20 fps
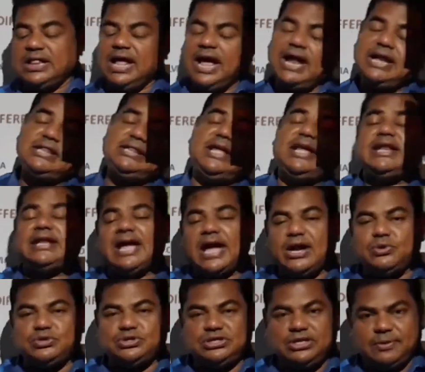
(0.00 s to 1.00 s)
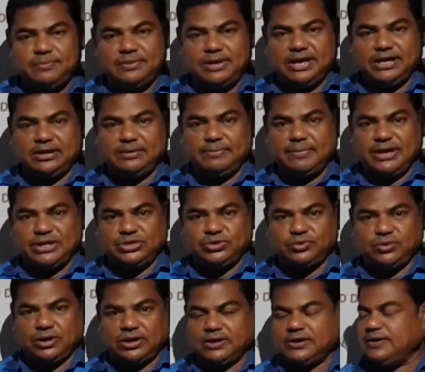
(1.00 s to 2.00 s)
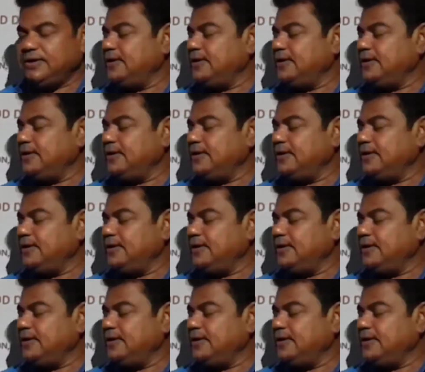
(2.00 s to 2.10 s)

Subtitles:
and then gynoecium get mature.